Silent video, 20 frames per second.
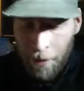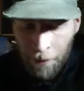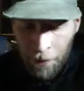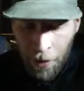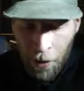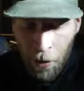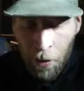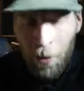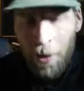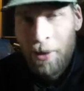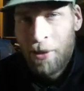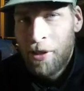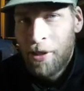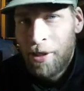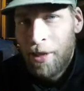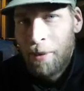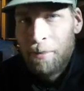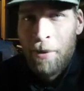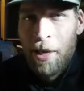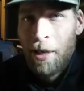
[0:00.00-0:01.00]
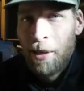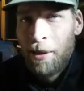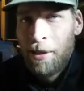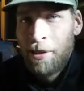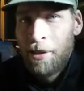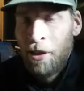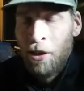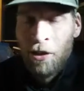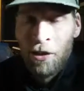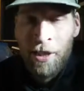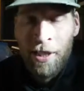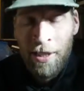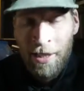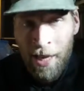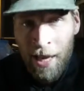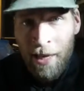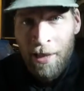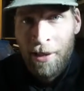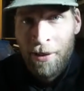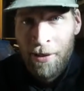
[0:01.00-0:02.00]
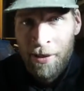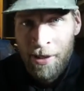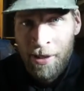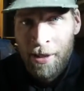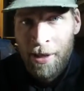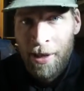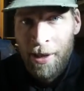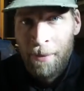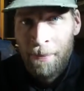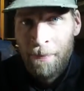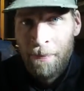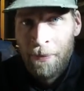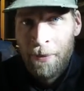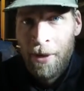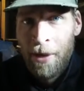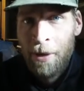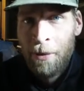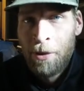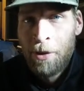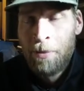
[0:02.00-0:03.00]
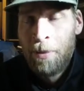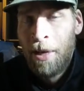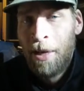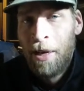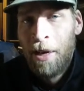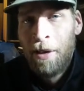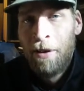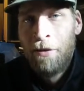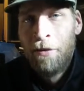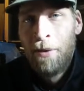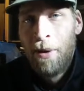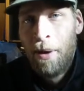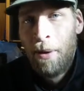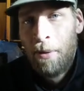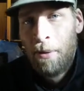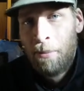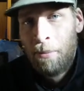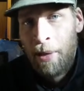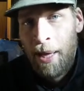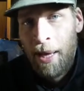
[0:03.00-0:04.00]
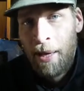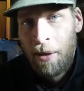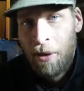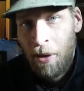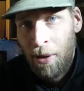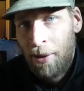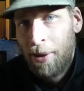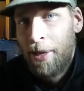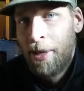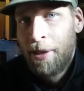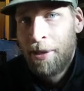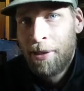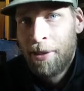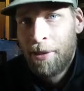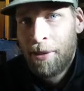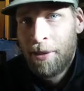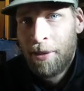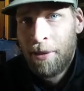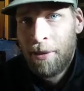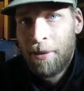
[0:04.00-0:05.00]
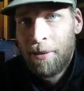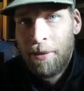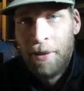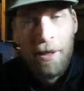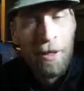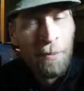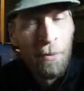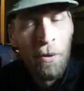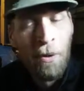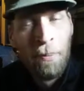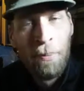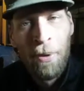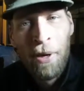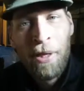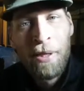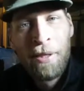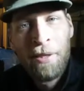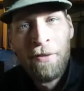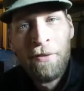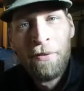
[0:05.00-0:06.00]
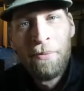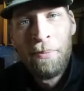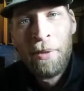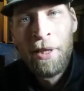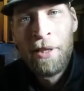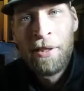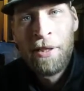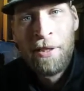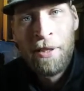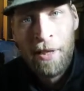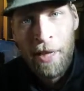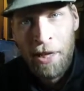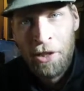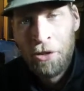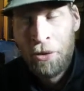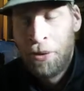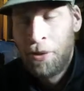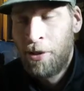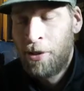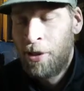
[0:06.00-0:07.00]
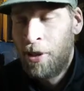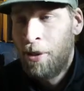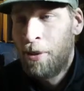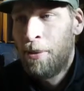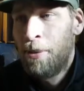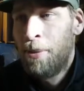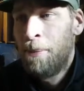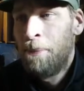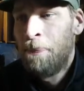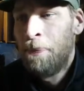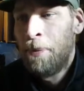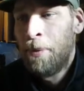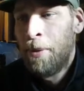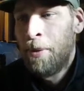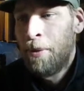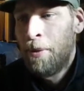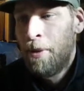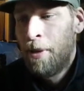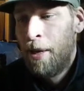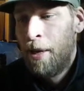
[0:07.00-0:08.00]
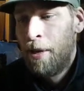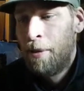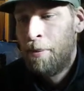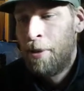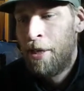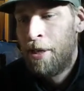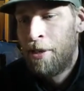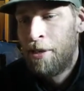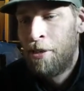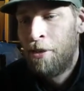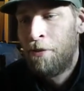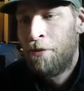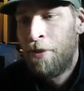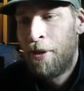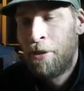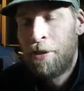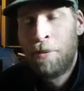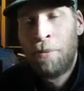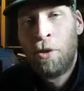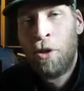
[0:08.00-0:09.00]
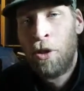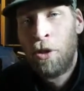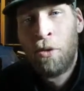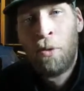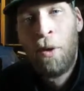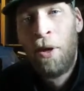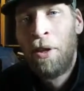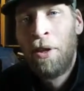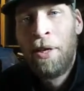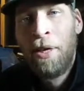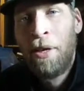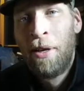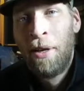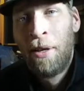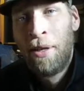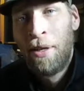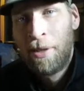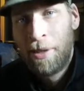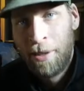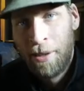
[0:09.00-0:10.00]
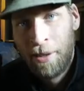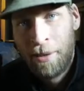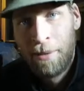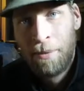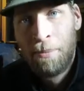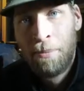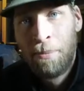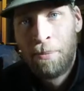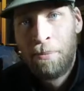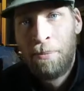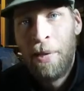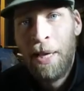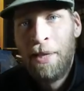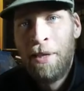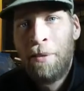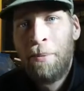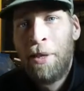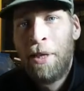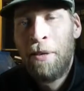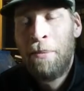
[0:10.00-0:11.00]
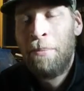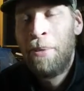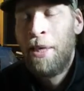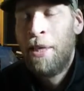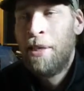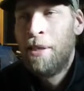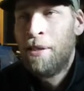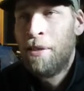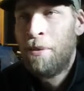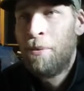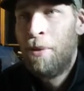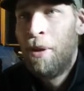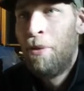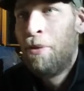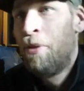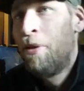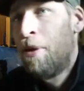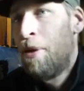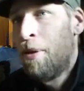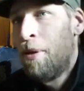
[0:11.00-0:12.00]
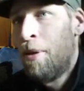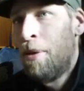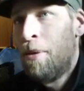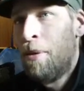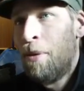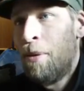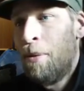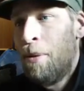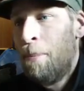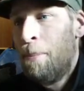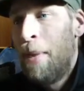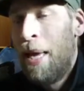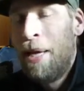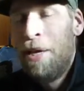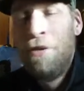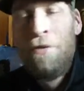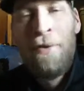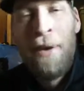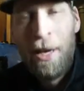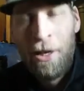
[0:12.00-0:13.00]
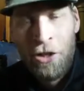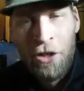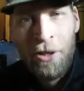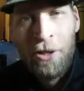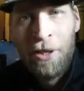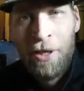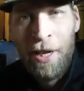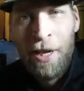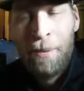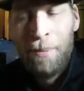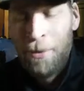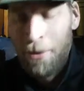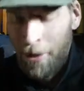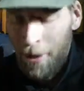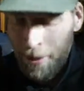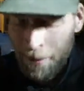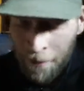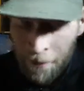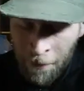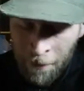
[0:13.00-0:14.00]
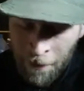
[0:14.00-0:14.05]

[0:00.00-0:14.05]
If they were wearing the same necklace that looked exactly the same, and it was made out of black onyx, it's more impressive, because it's a natural stone, and because you found some good quality onyx and made them into beads, rather than a manufactured type thing.